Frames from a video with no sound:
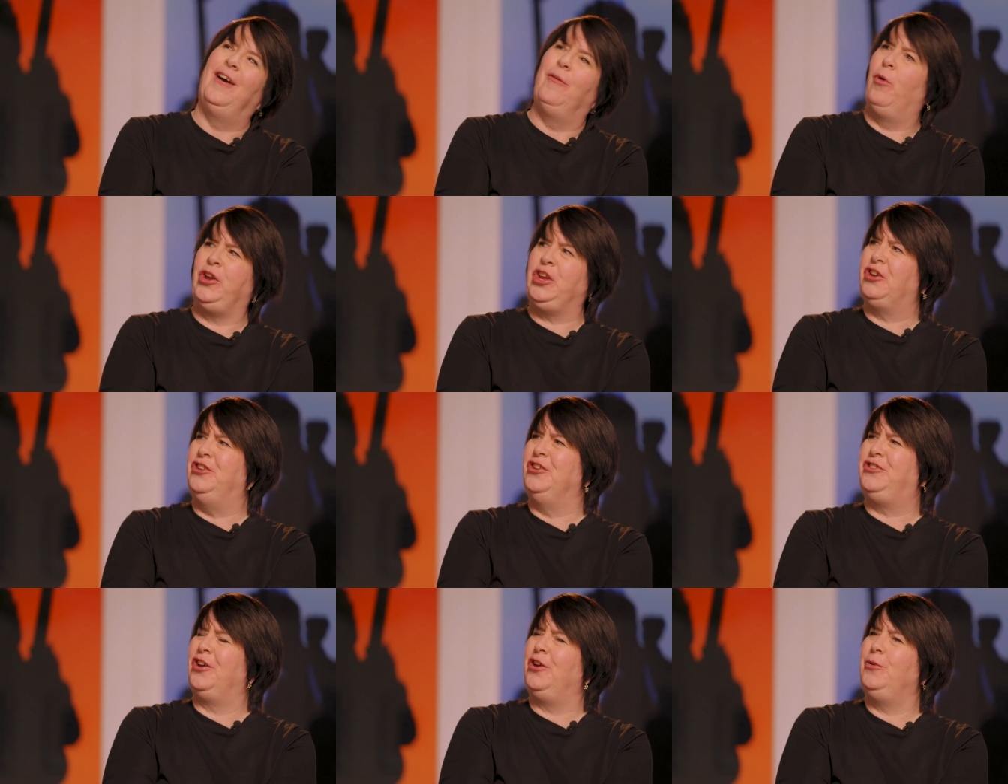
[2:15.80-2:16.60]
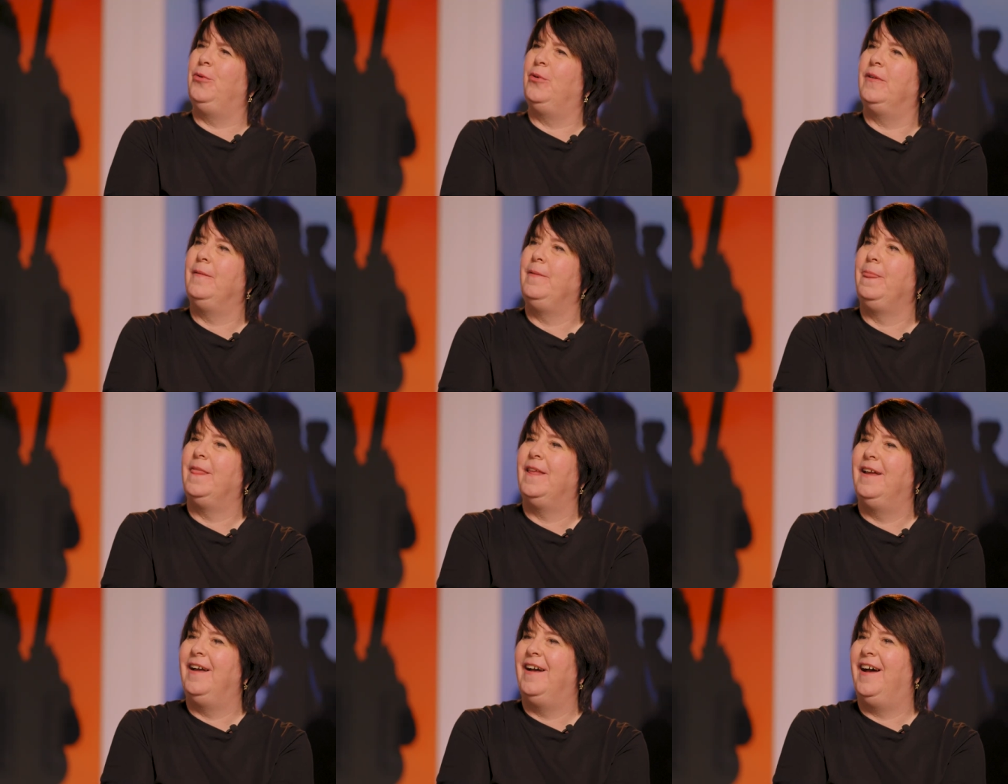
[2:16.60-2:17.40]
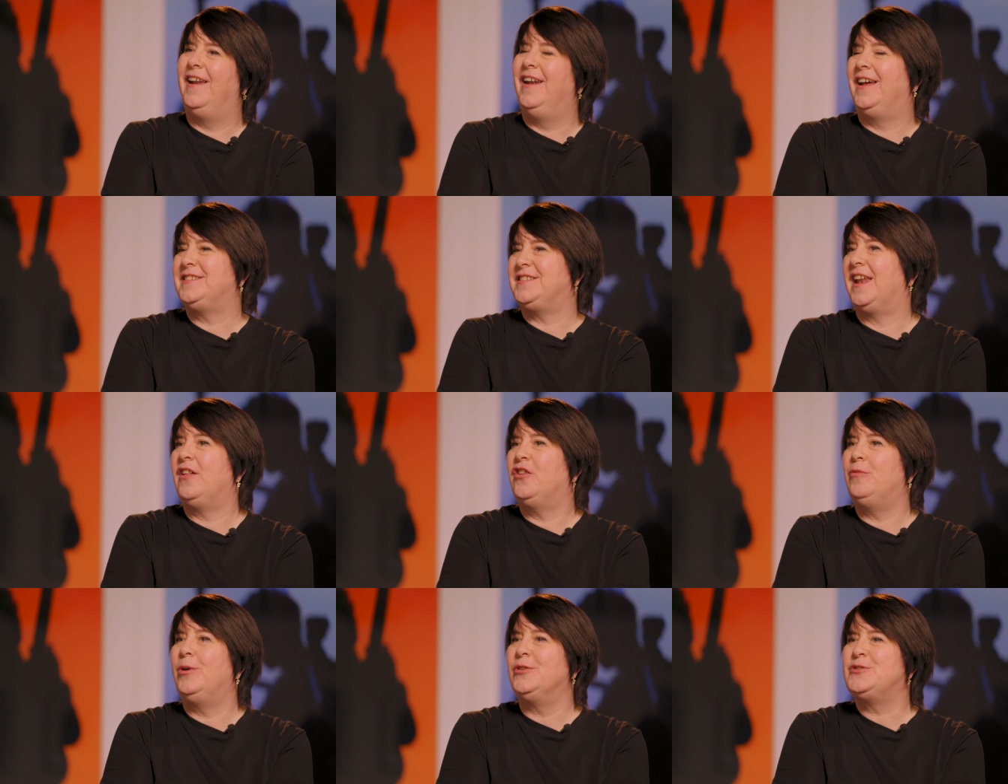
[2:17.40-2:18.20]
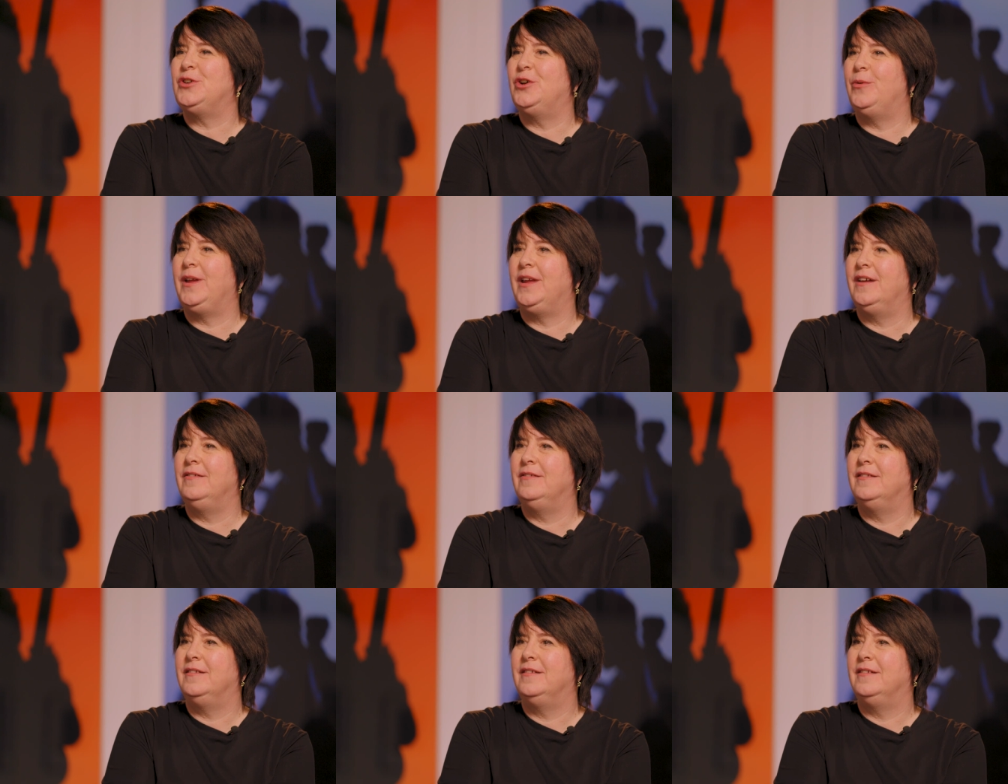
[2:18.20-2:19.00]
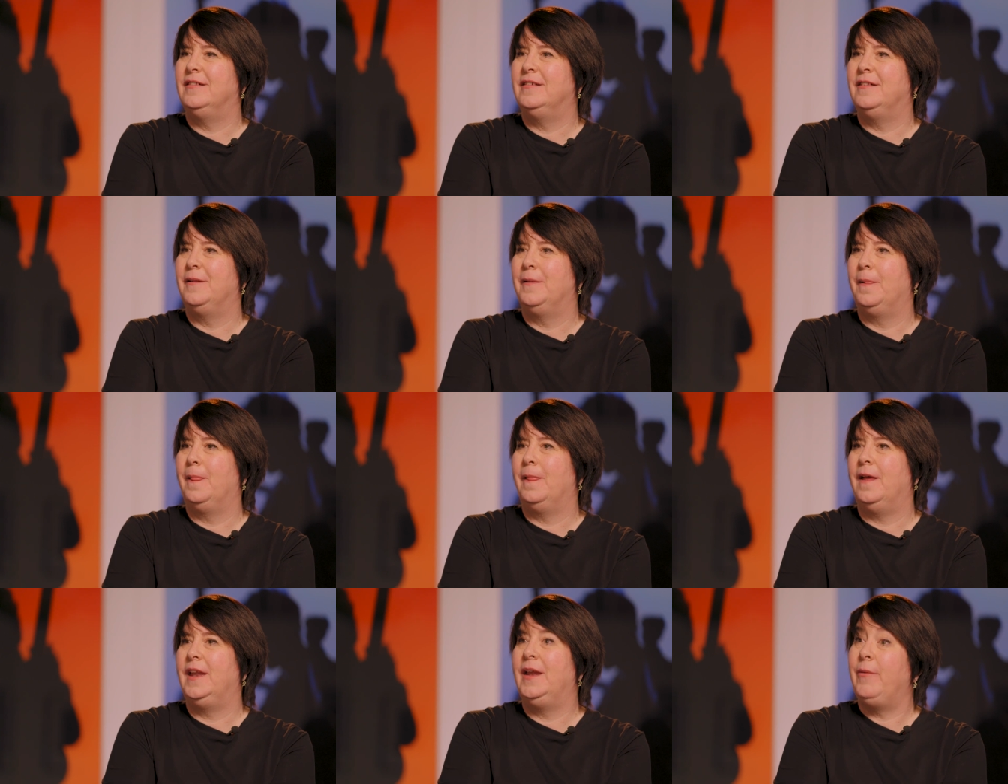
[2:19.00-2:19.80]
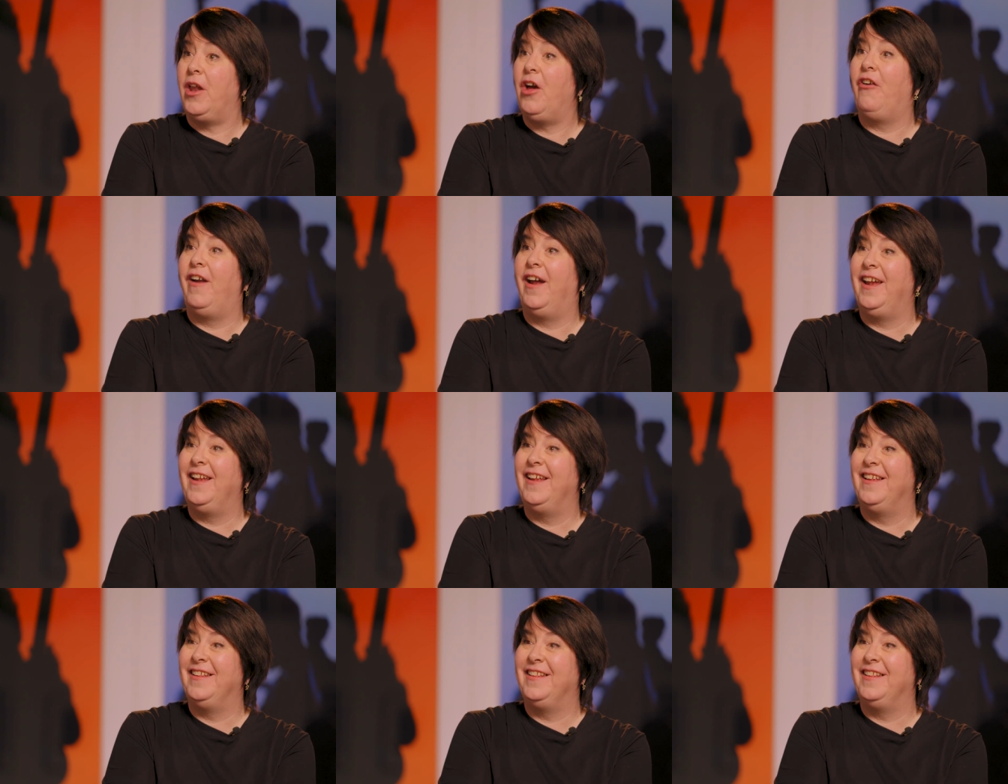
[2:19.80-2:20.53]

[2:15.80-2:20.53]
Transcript: What are you going to do? And I said, I'll come on tour with you. And he went, all right.